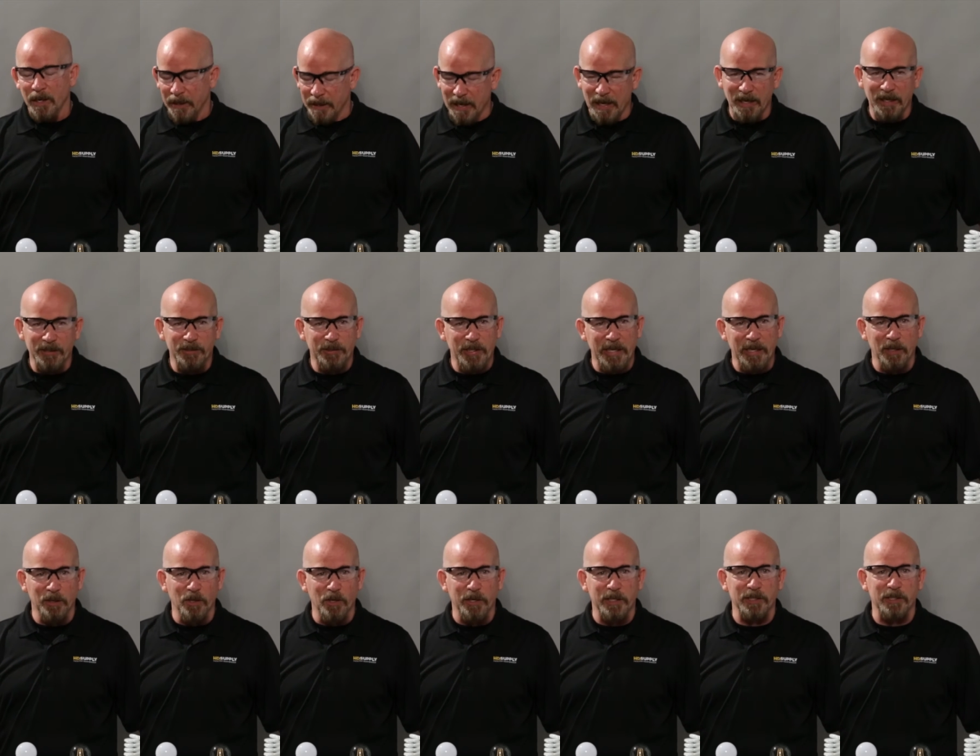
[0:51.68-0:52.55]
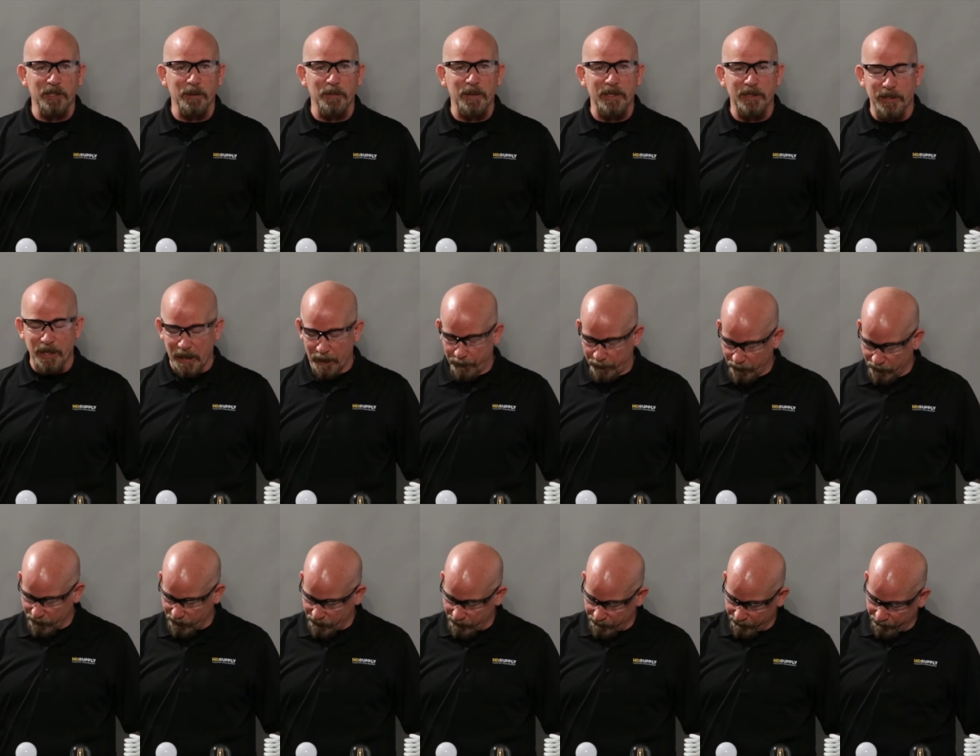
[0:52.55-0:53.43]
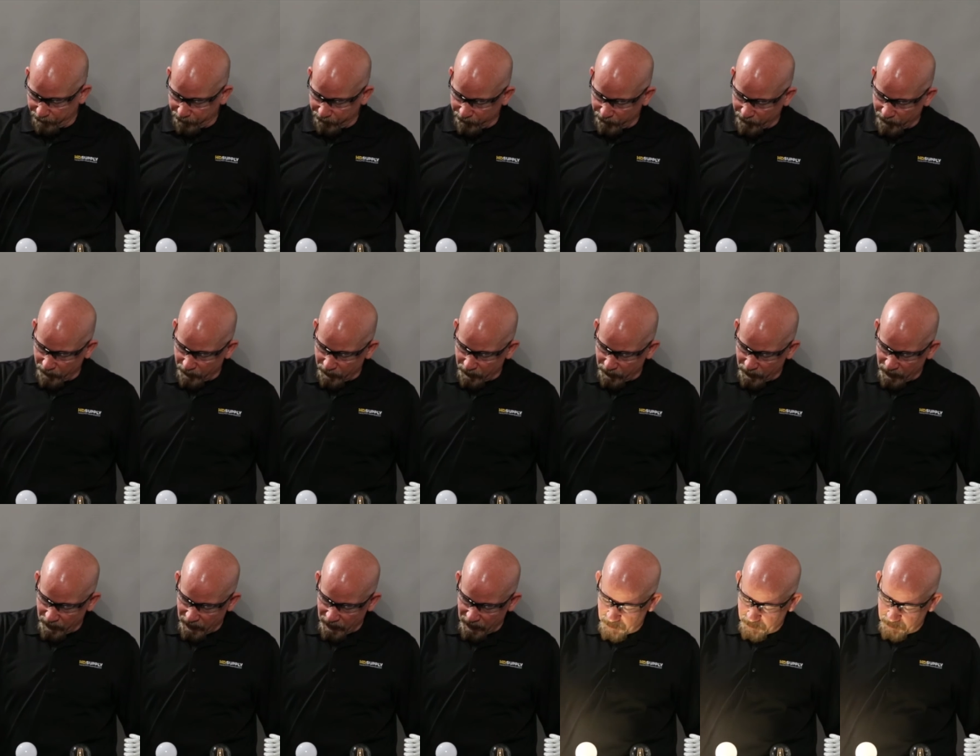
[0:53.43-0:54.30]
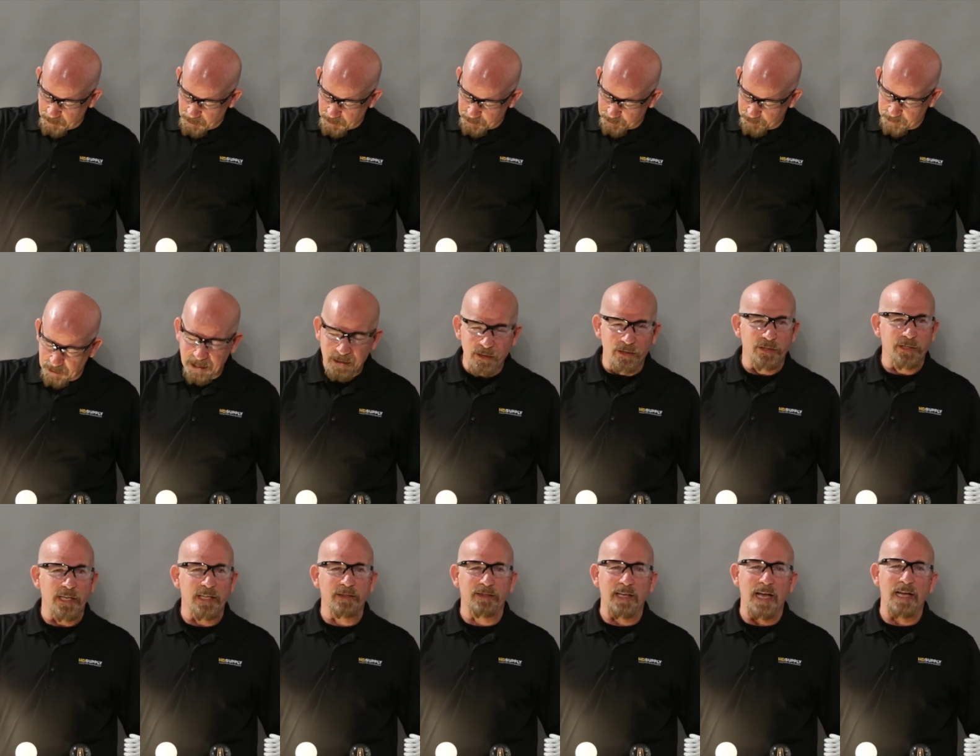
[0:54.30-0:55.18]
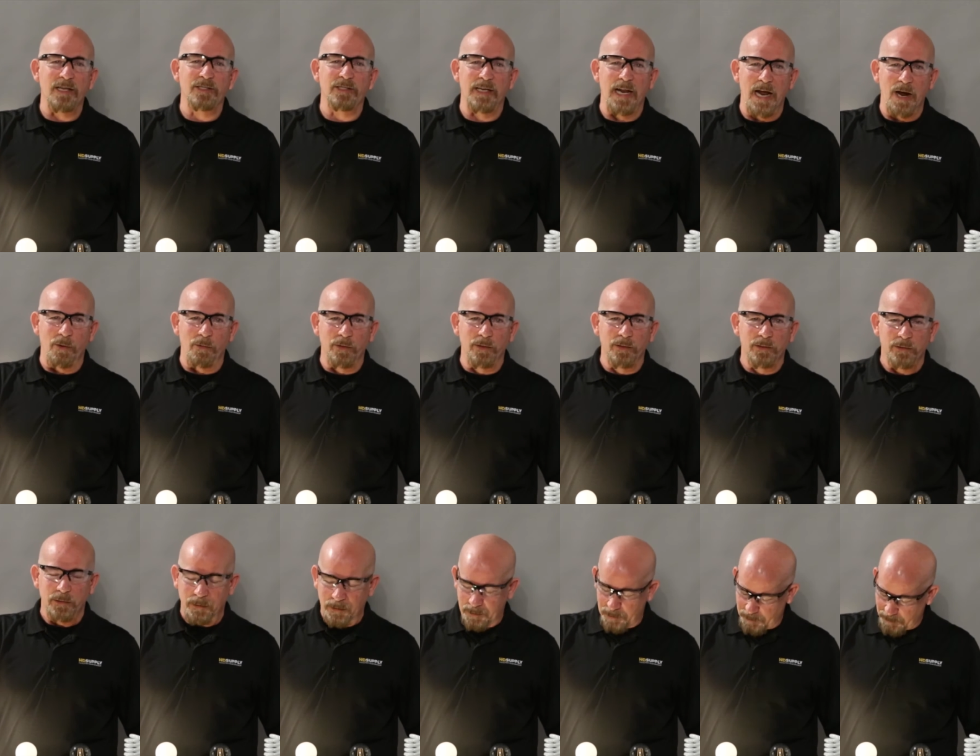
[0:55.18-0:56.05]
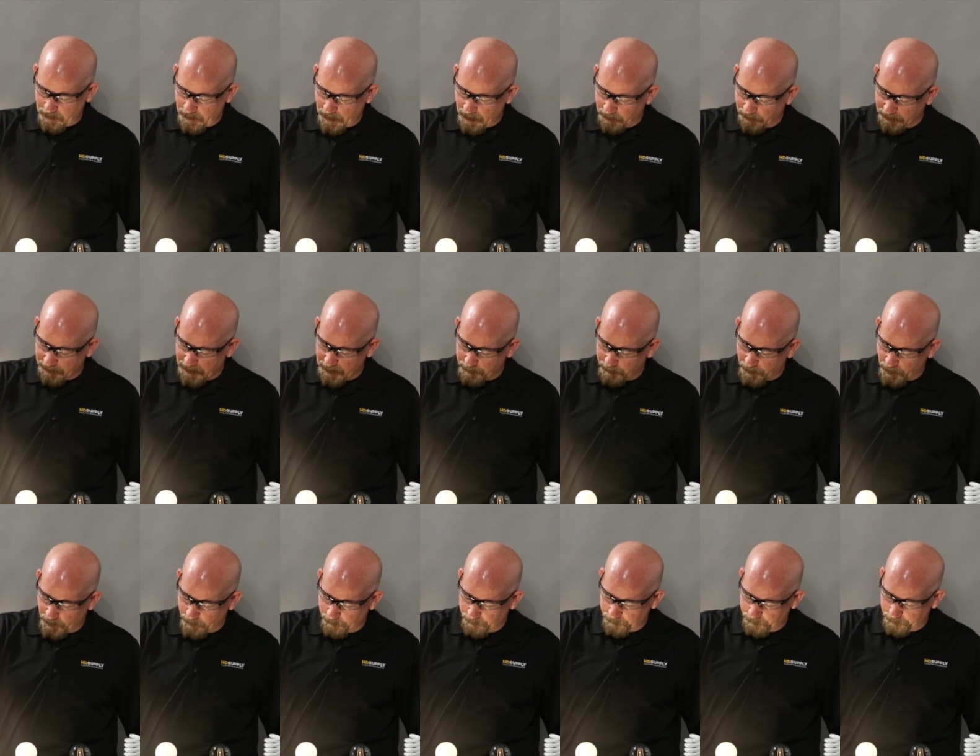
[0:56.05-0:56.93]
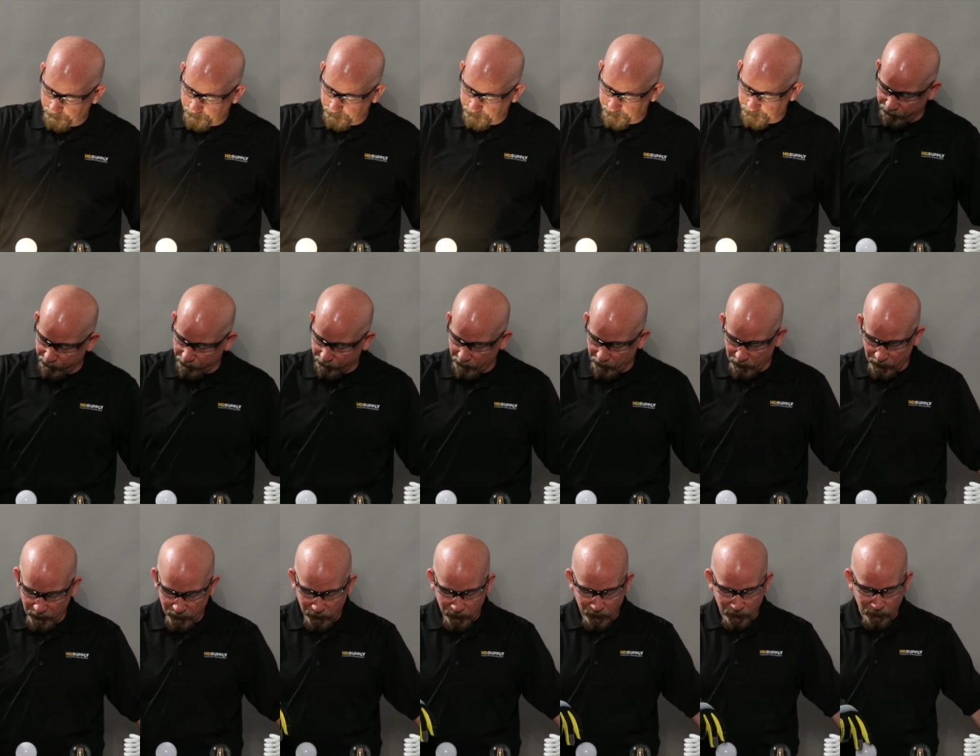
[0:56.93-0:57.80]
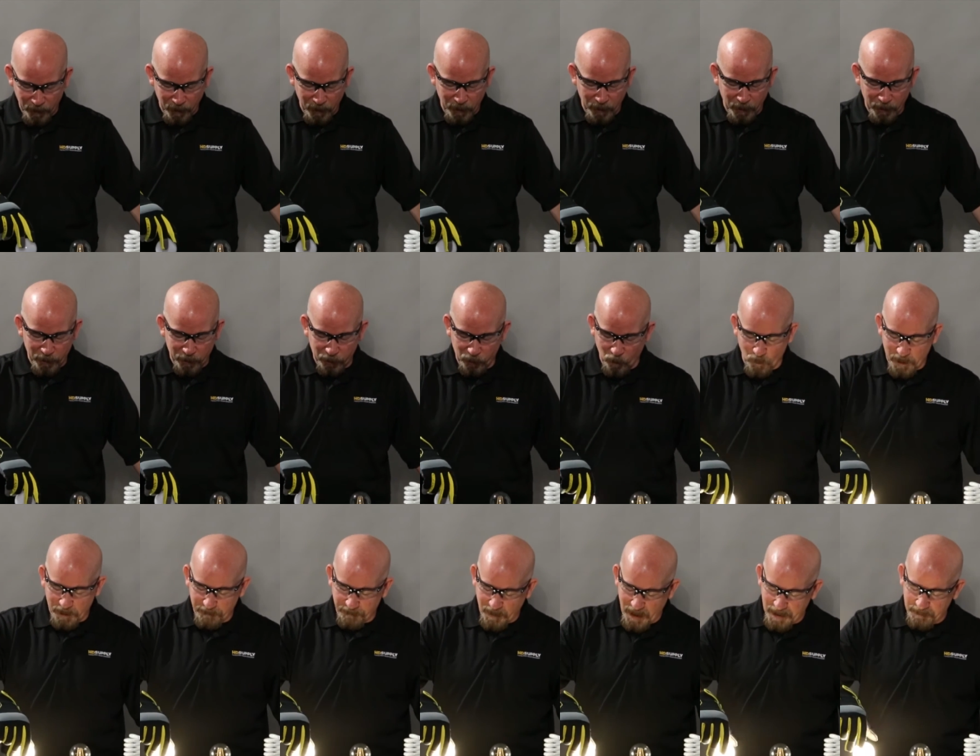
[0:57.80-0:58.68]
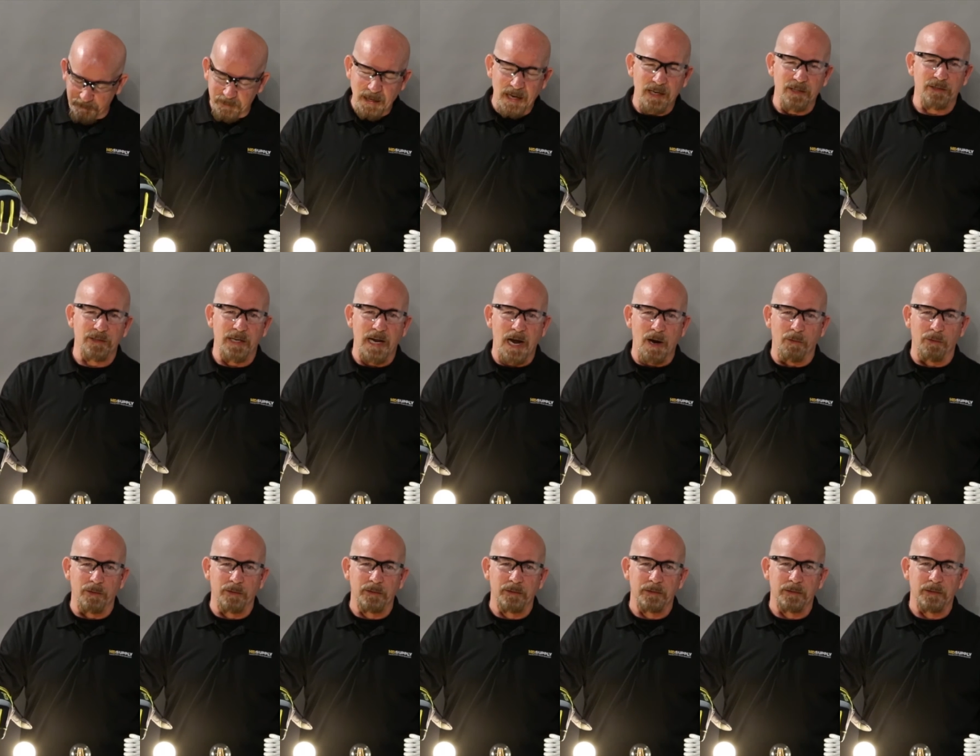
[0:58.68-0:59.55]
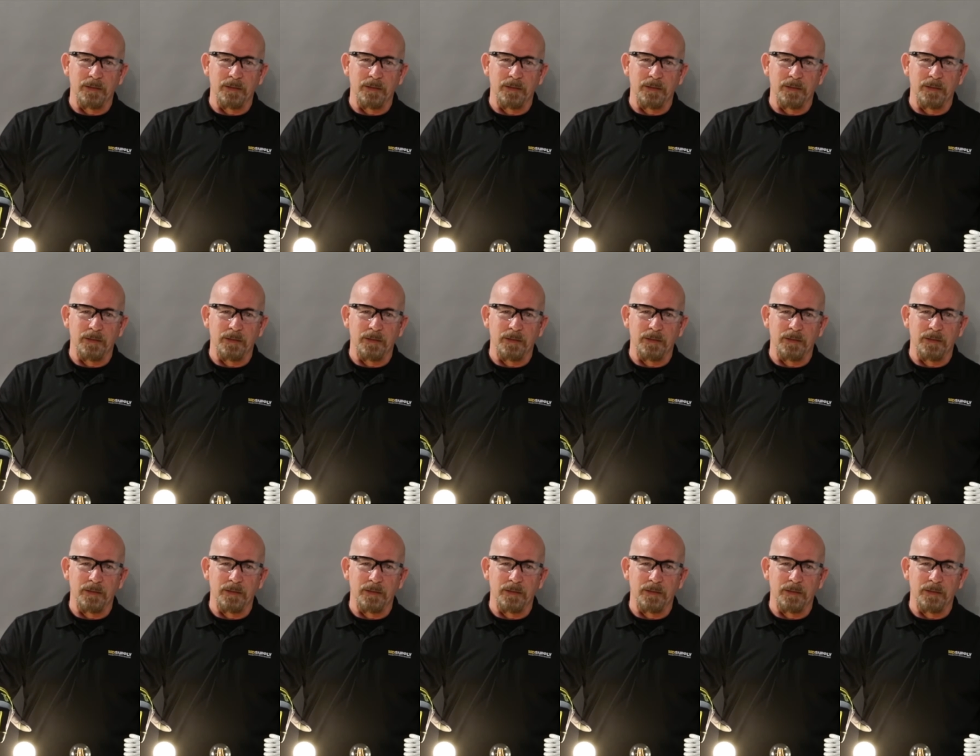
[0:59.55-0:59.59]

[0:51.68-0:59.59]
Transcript: Now let's take a look at some examples. A standard 10,000 hour LED bulb, 25,000 hour